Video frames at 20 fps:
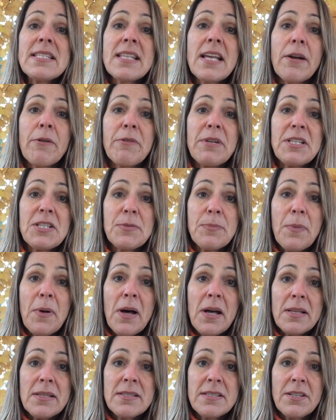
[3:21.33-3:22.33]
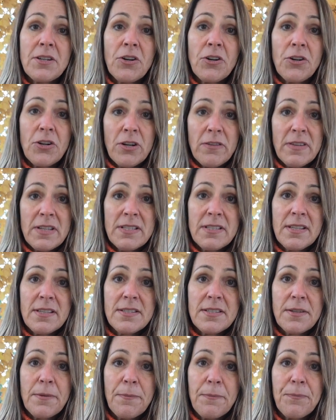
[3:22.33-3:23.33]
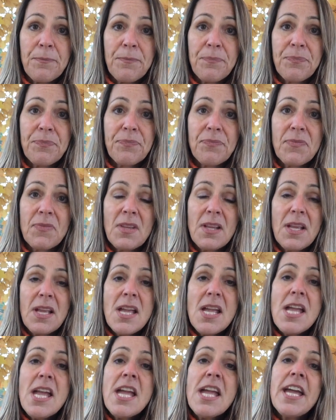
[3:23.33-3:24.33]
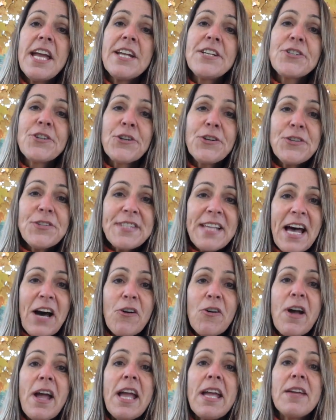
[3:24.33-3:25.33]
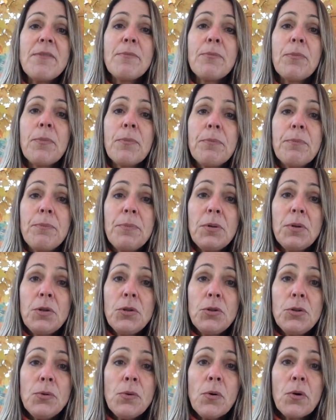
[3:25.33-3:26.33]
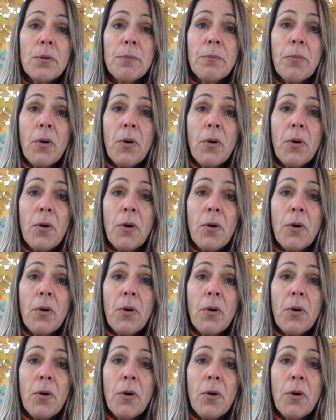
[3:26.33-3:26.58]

that response in our nervous system. It turns out a blue or